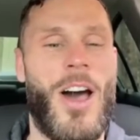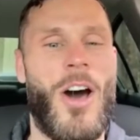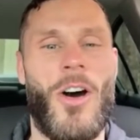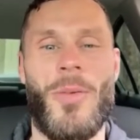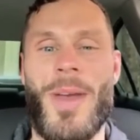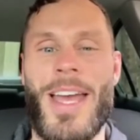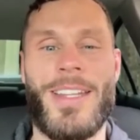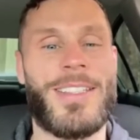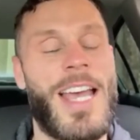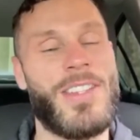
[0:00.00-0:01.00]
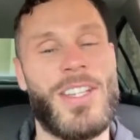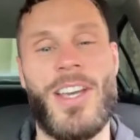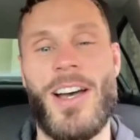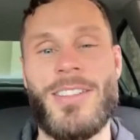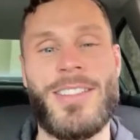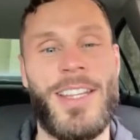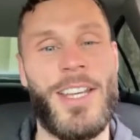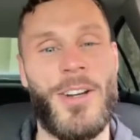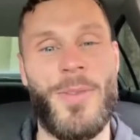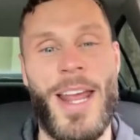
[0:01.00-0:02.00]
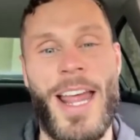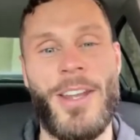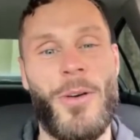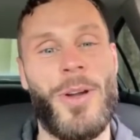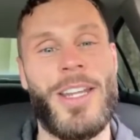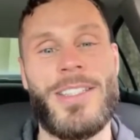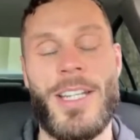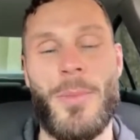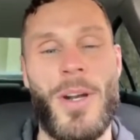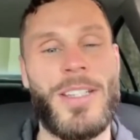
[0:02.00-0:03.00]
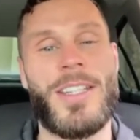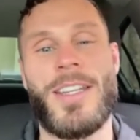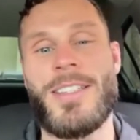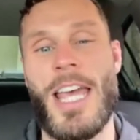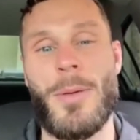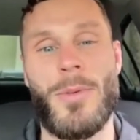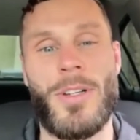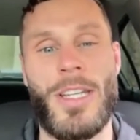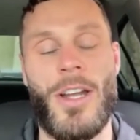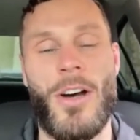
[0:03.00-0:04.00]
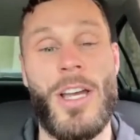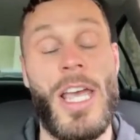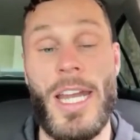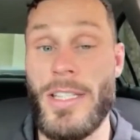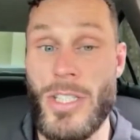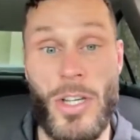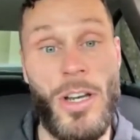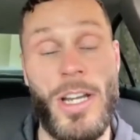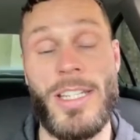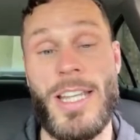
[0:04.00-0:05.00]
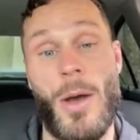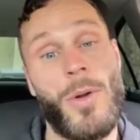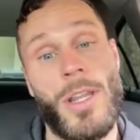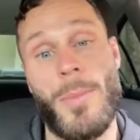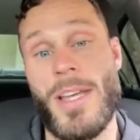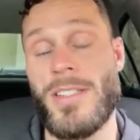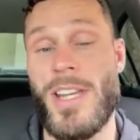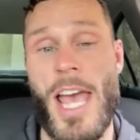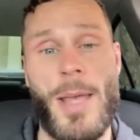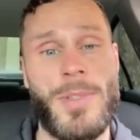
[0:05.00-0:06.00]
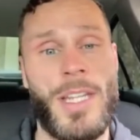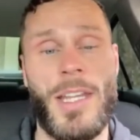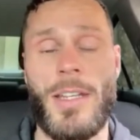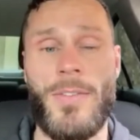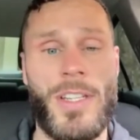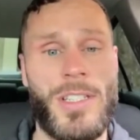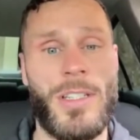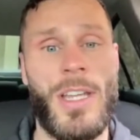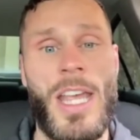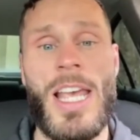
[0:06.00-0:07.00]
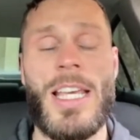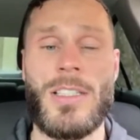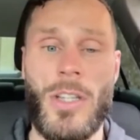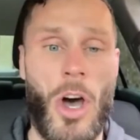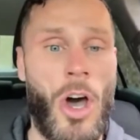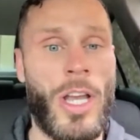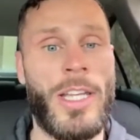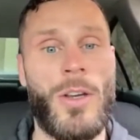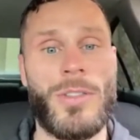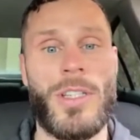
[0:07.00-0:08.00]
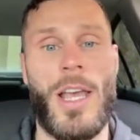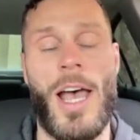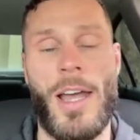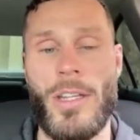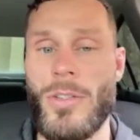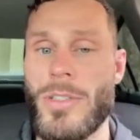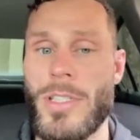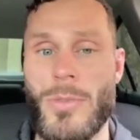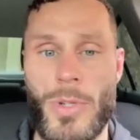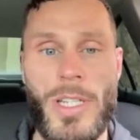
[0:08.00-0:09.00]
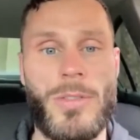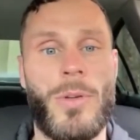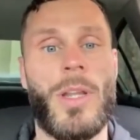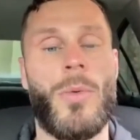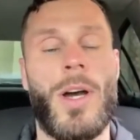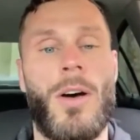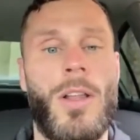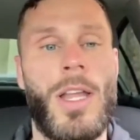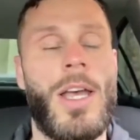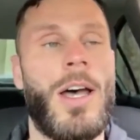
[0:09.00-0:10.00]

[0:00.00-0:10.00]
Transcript: Oh, man, this guy's a gunslinger, man. I know what he's going to bring to the table, you know, and he's good. He's got one of the best jabs in the division. He's long. He knows how to use his reach really well.